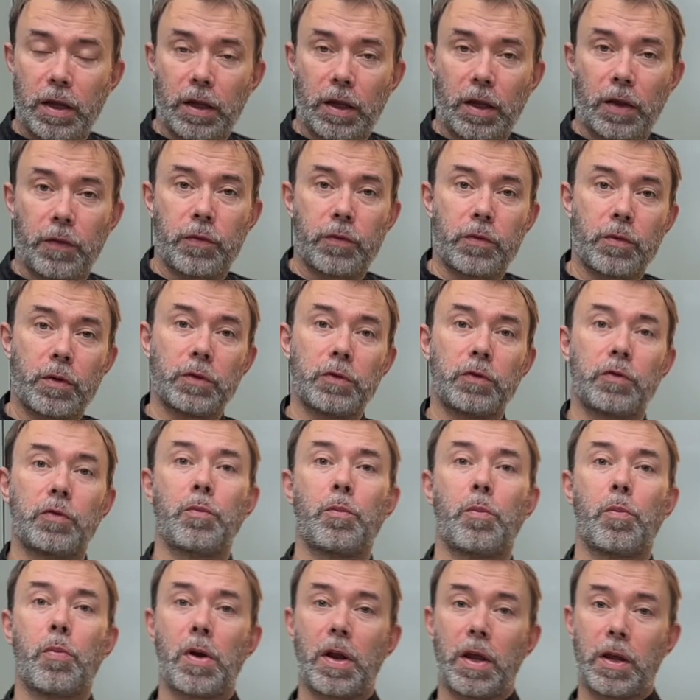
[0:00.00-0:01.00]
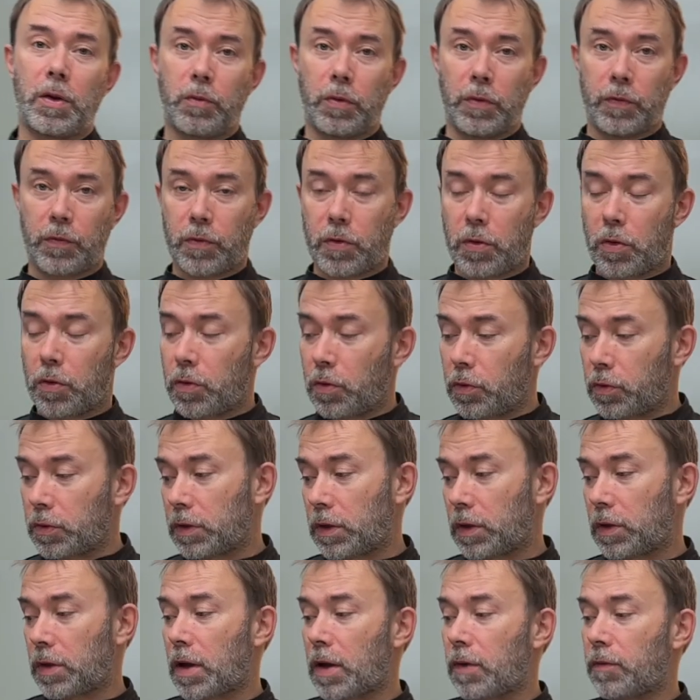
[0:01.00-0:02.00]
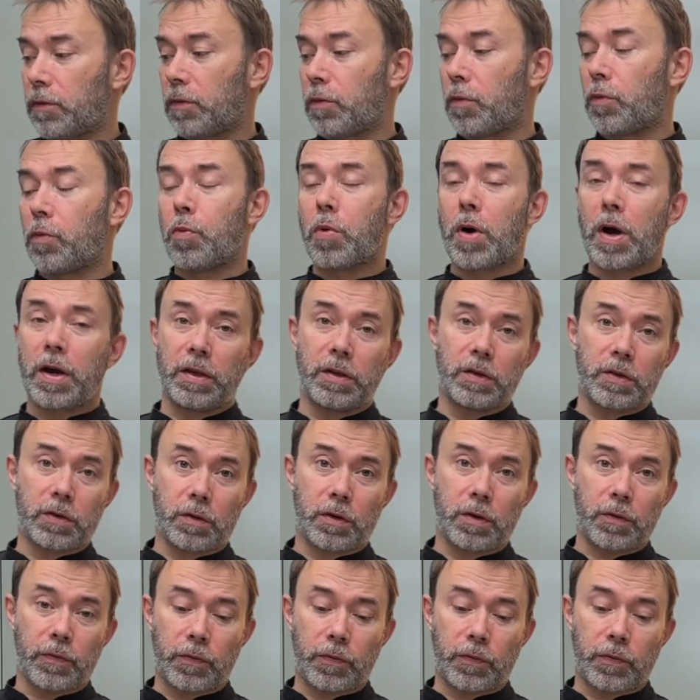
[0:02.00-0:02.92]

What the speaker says: if you want to play with colors and have a white stuff